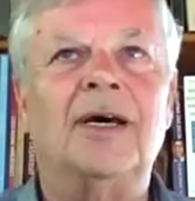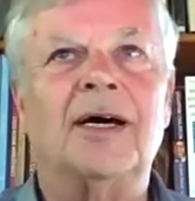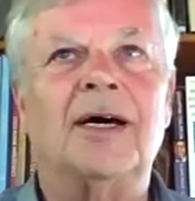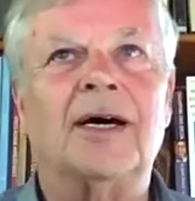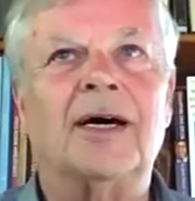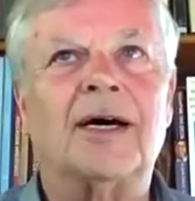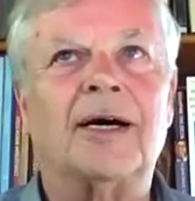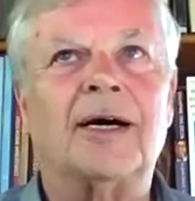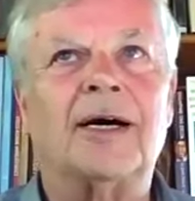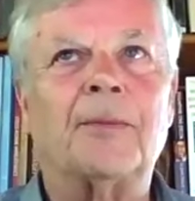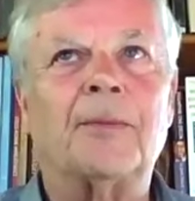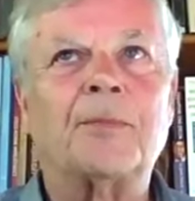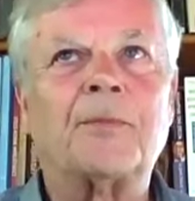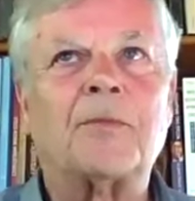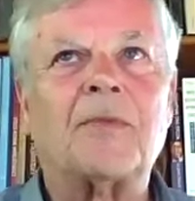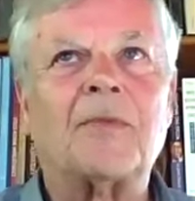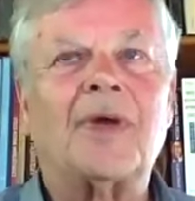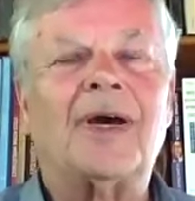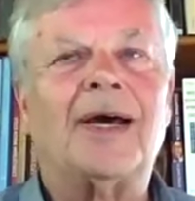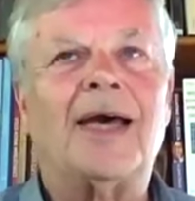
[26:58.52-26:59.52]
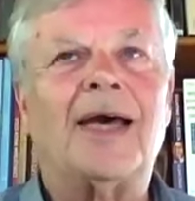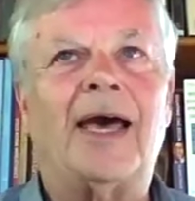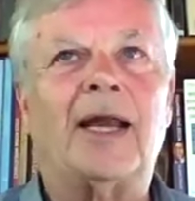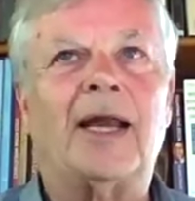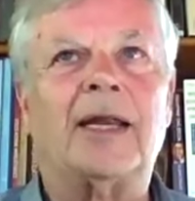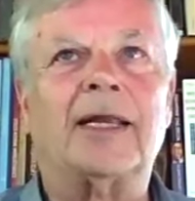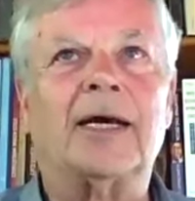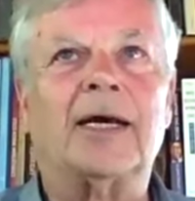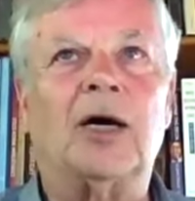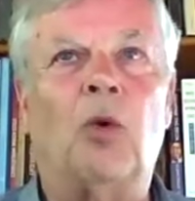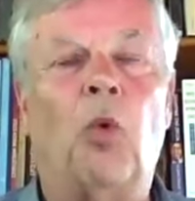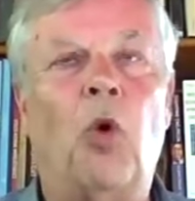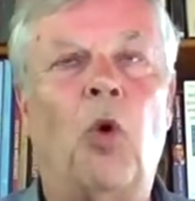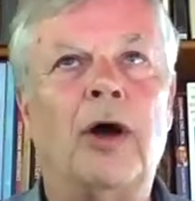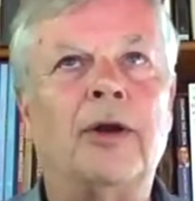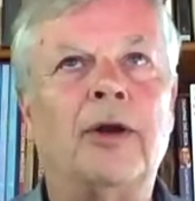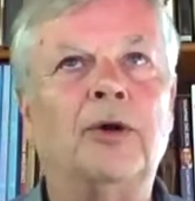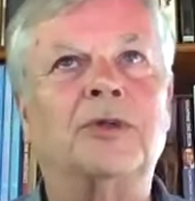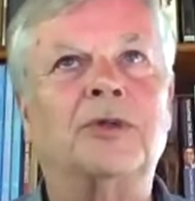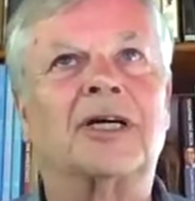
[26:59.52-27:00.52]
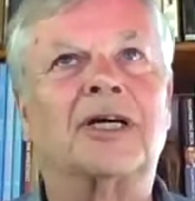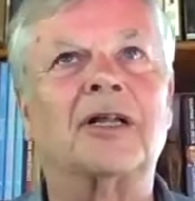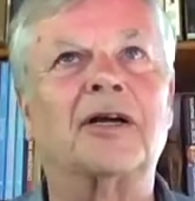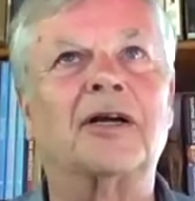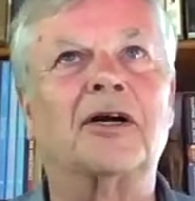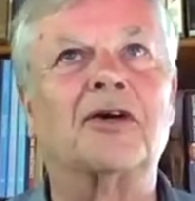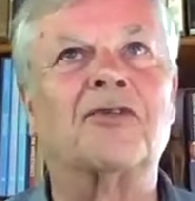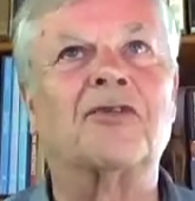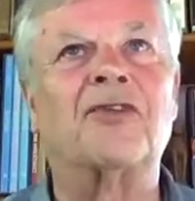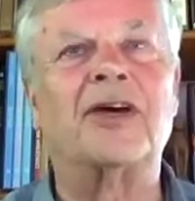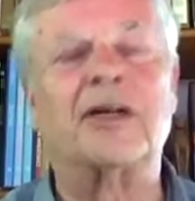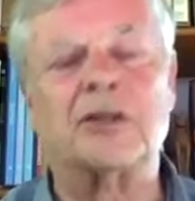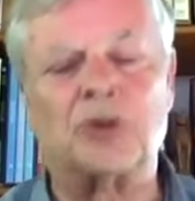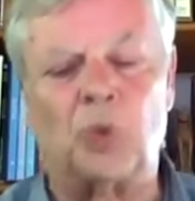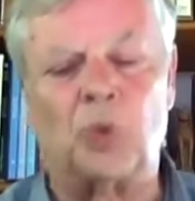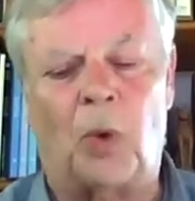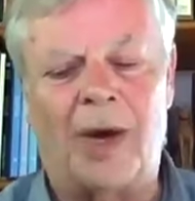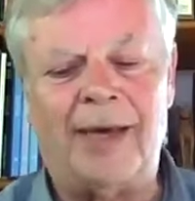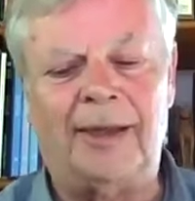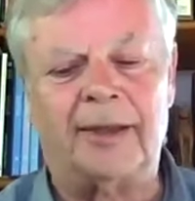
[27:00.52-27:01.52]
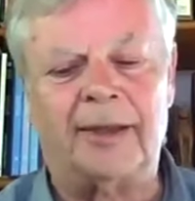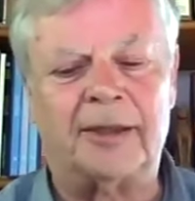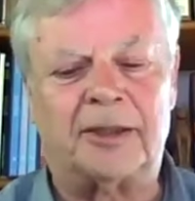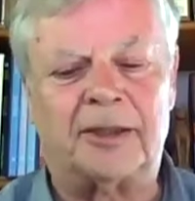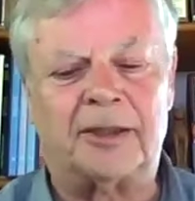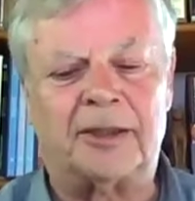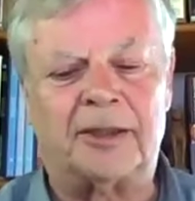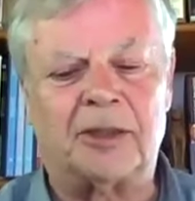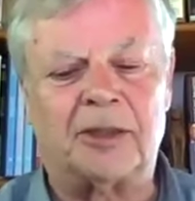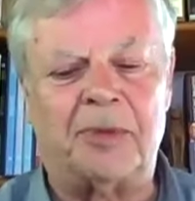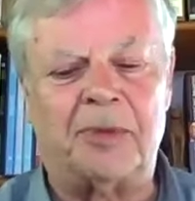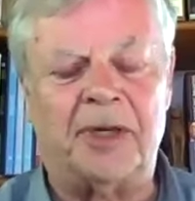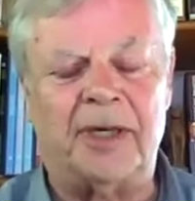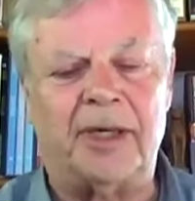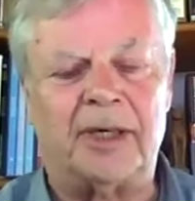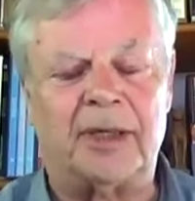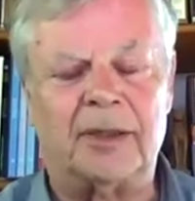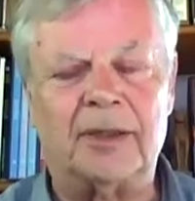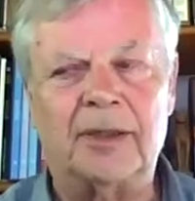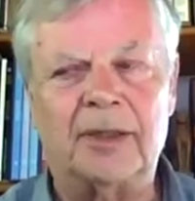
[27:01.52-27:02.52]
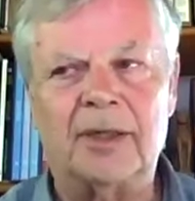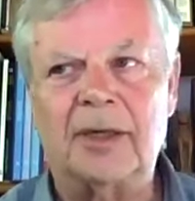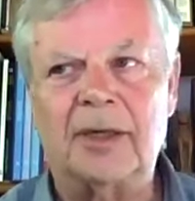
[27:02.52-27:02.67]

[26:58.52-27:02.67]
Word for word: and one who declared Venezuela to be a